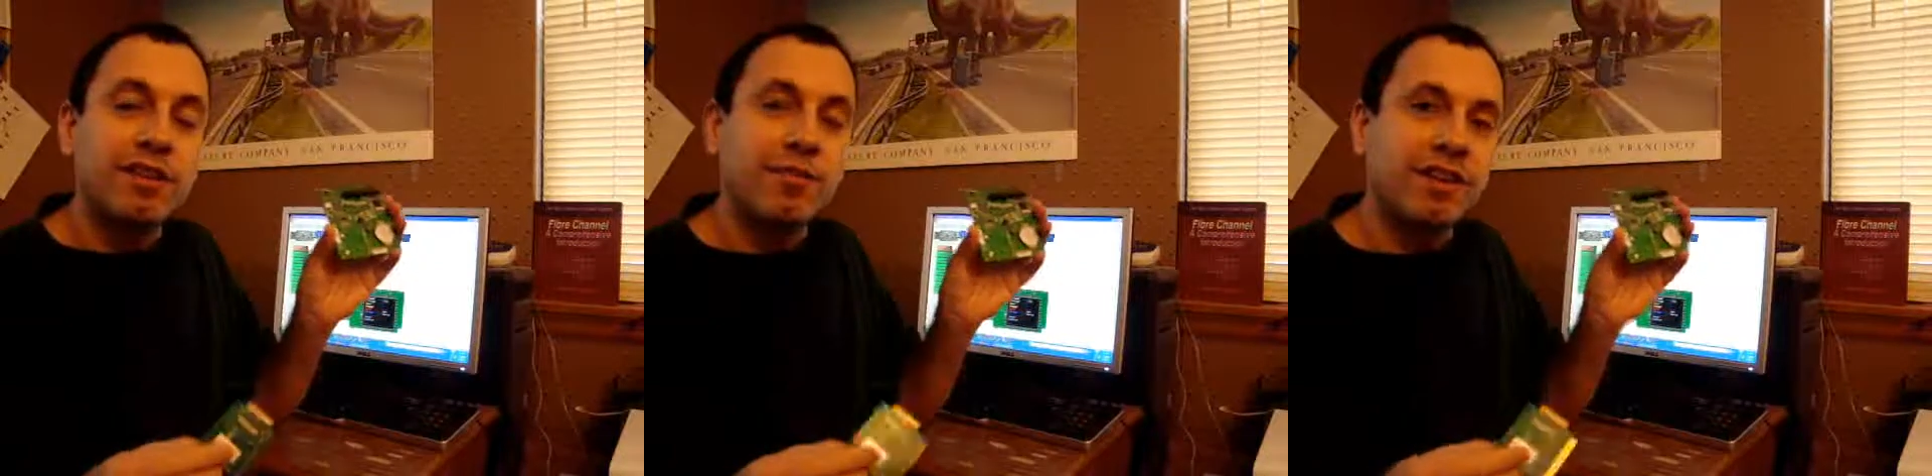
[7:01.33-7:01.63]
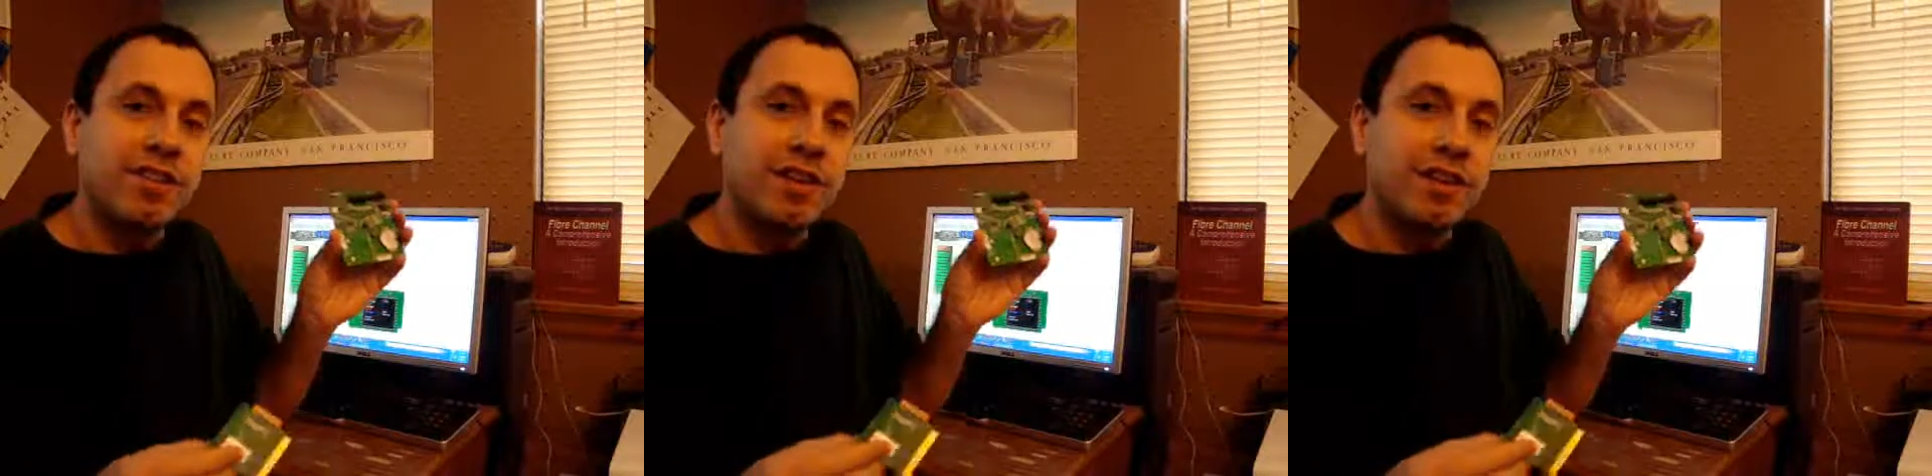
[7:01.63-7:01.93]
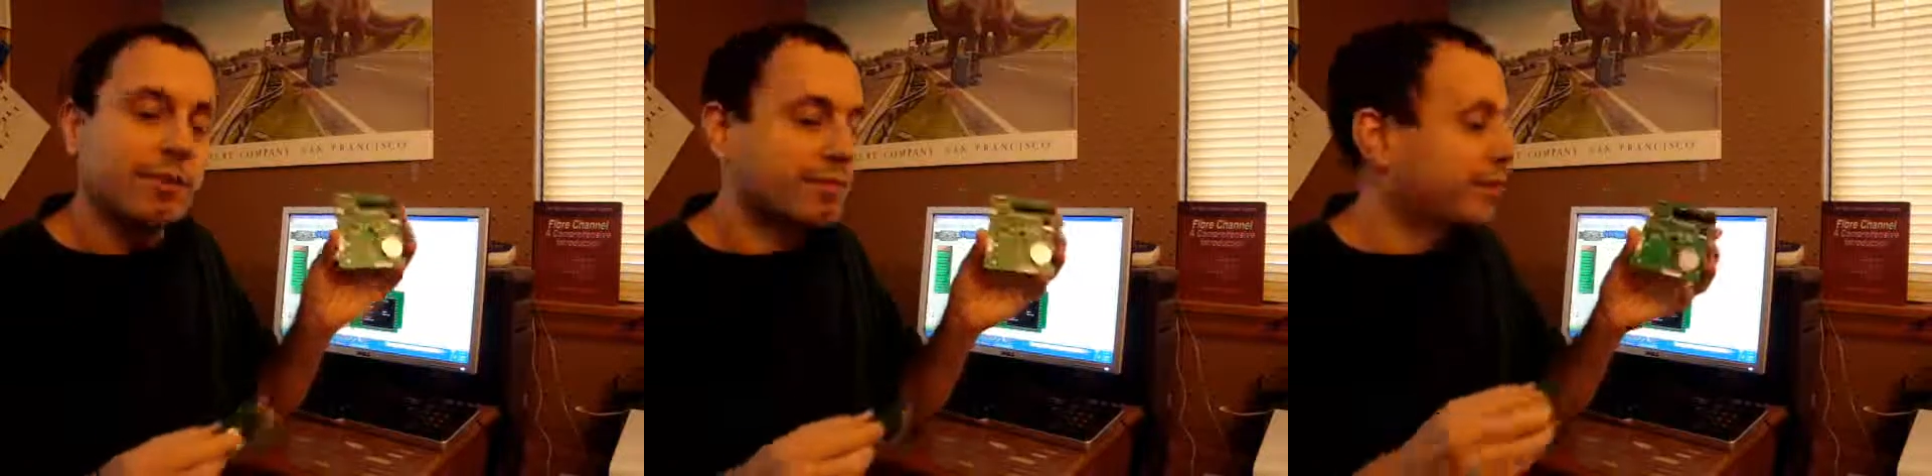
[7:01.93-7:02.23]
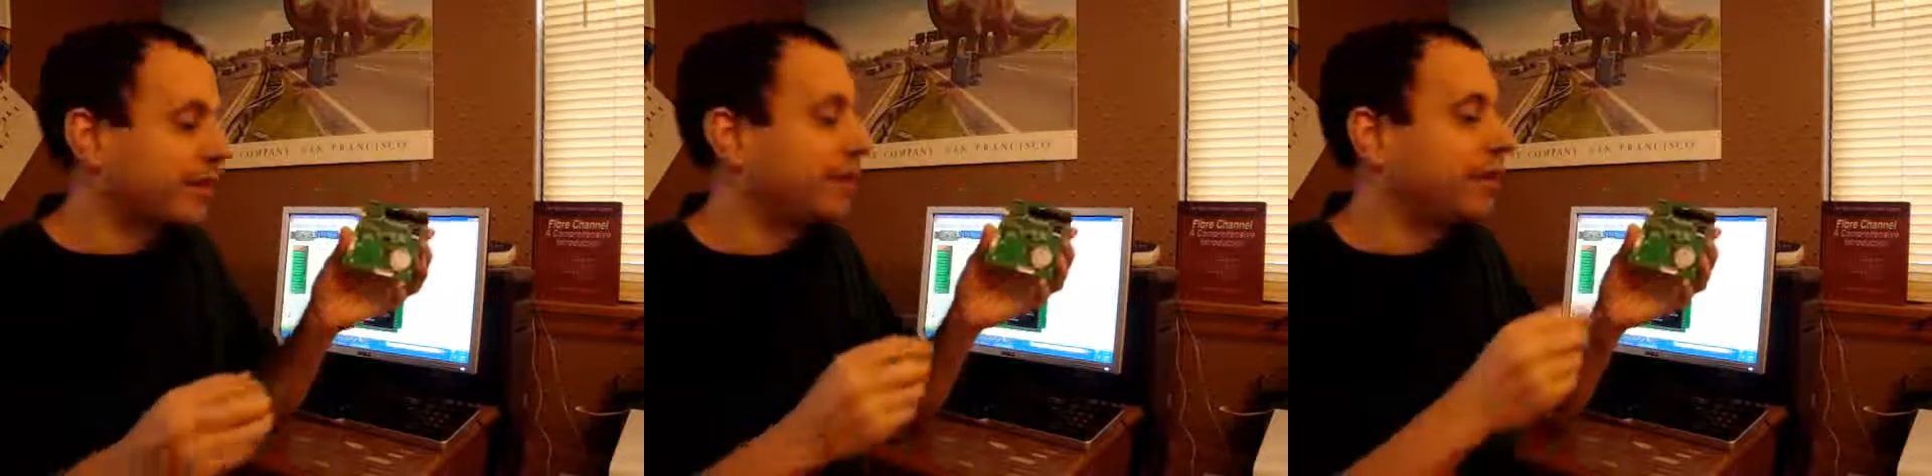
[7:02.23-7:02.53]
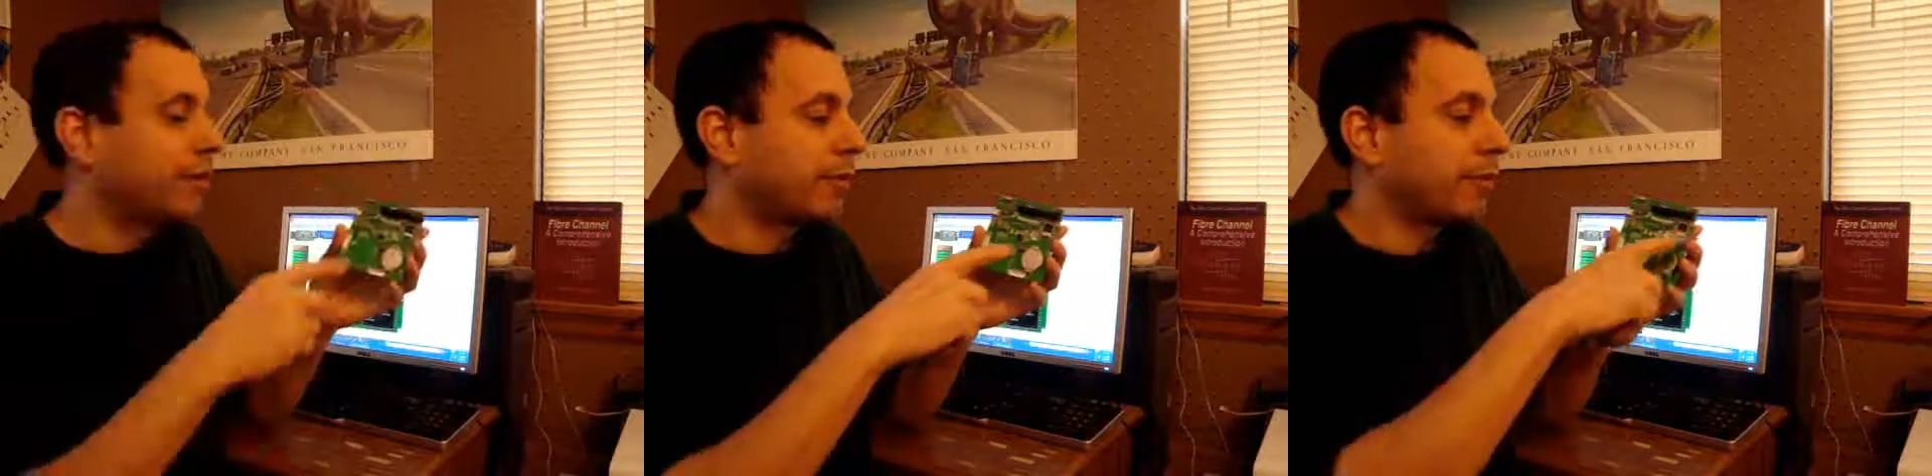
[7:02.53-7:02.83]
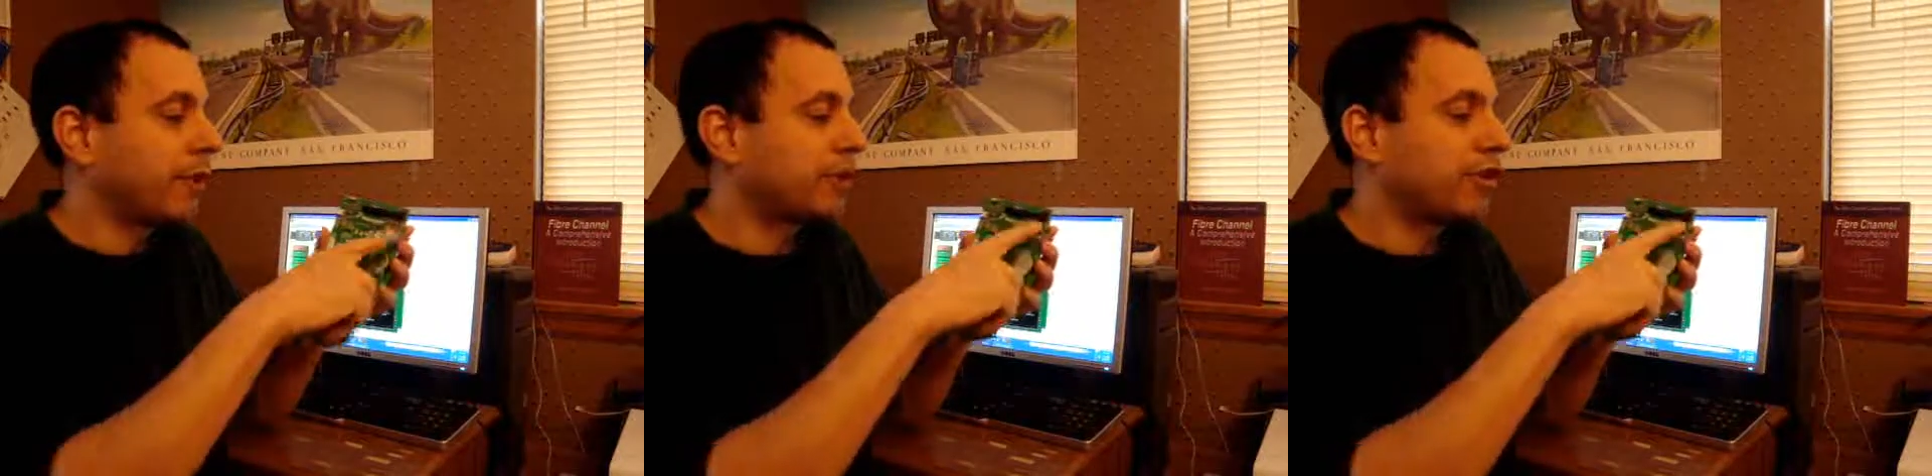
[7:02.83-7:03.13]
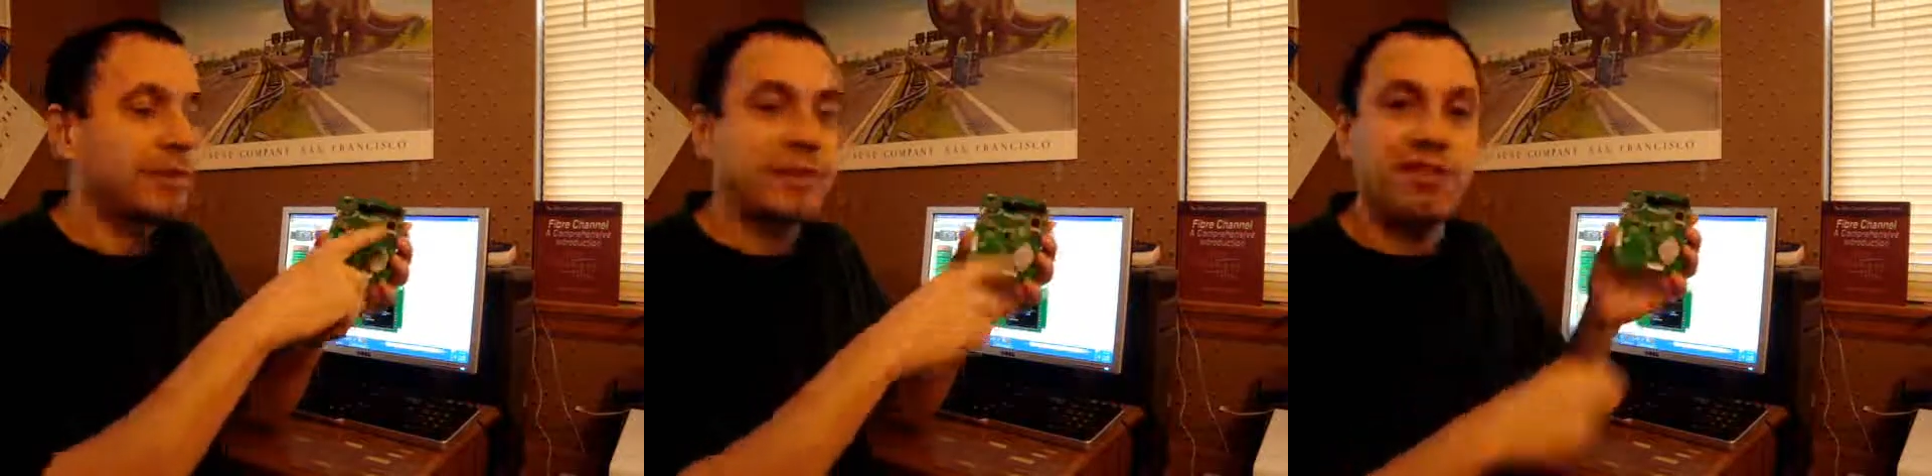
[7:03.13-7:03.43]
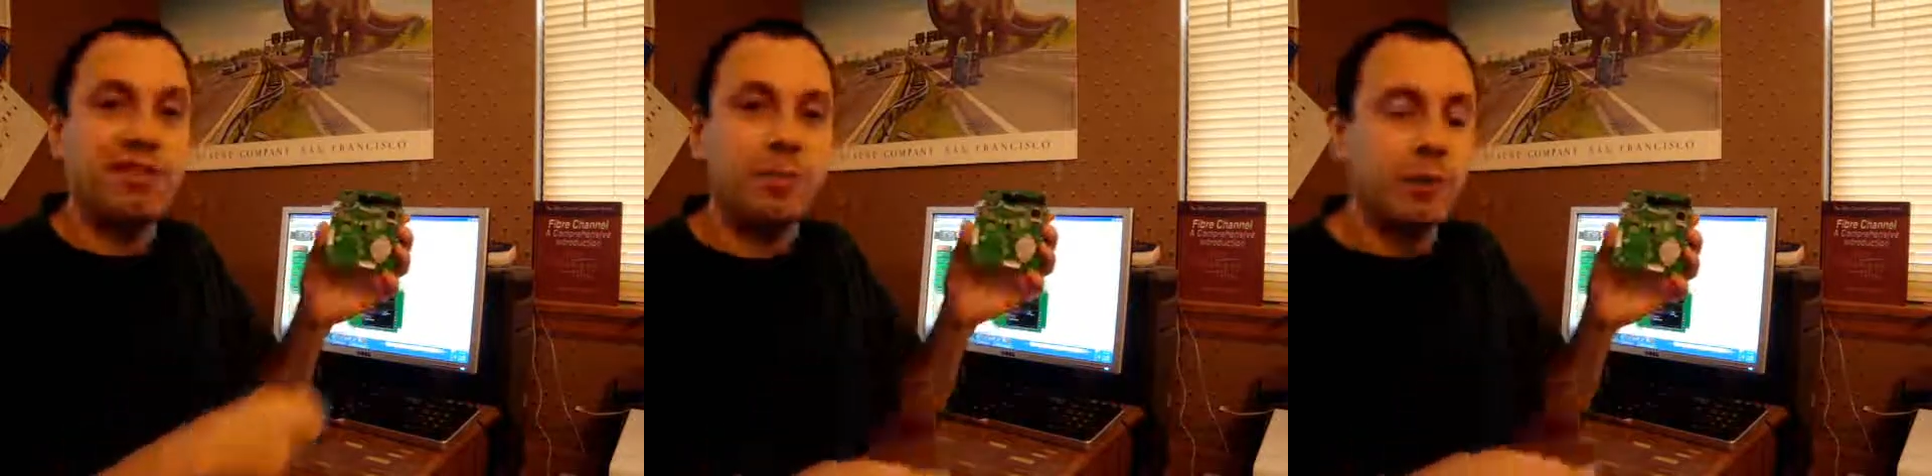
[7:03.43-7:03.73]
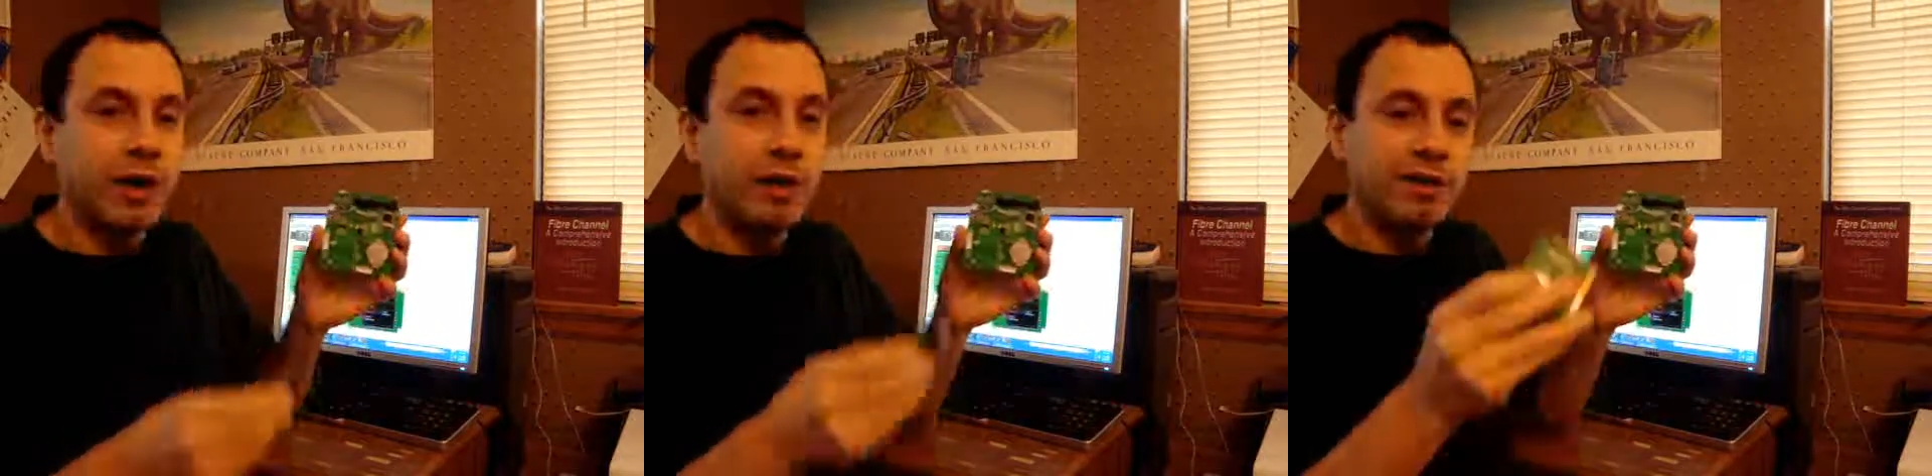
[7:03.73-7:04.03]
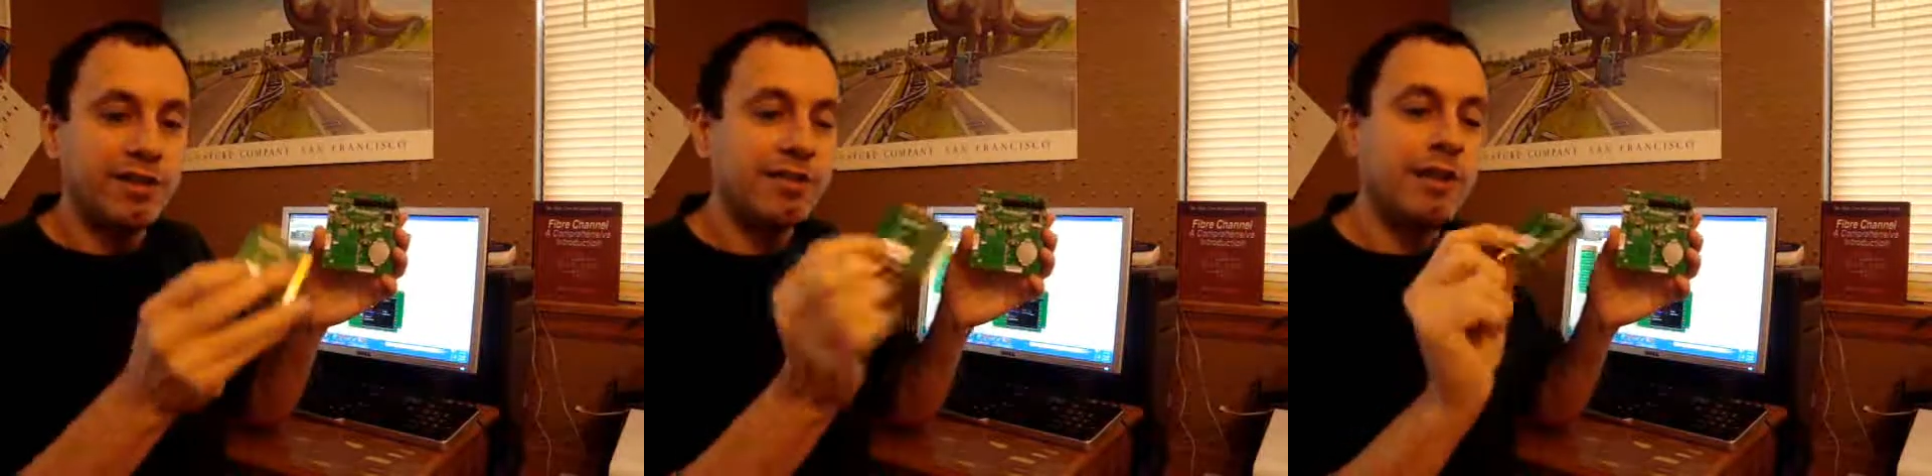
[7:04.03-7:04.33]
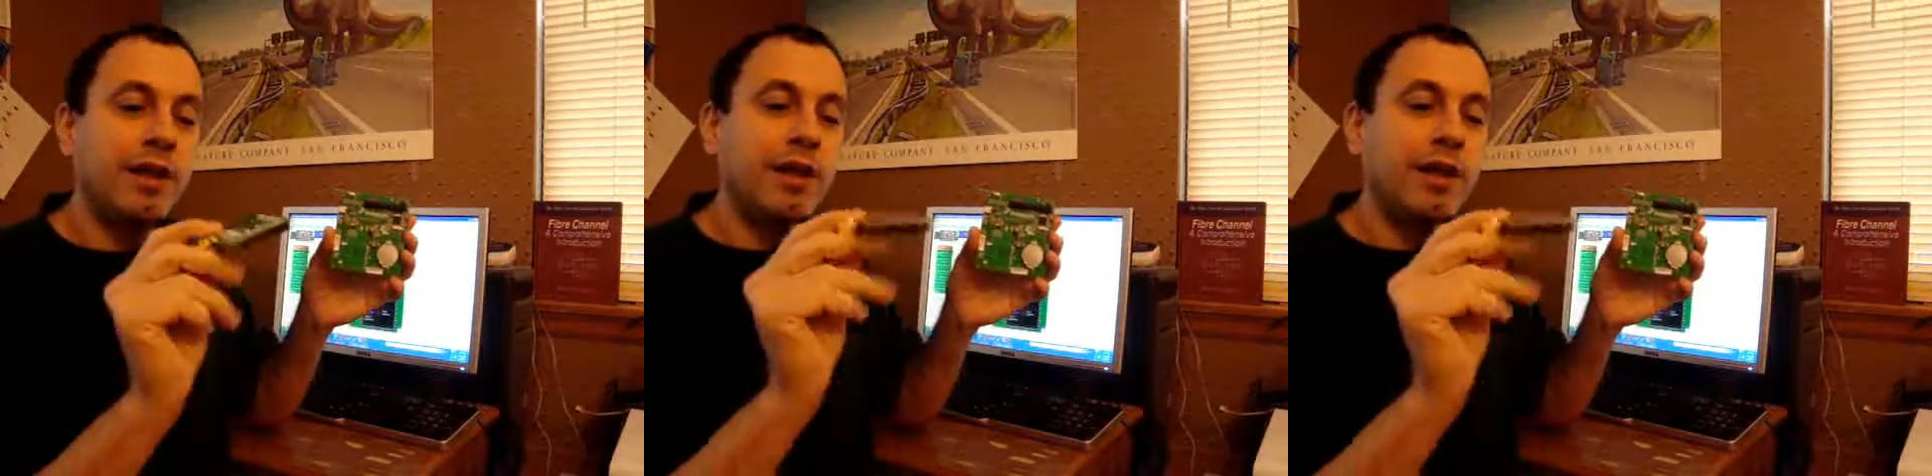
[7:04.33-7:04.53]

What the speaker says: that's missing here. Okay, remember how I talked about the Zigbee wireless?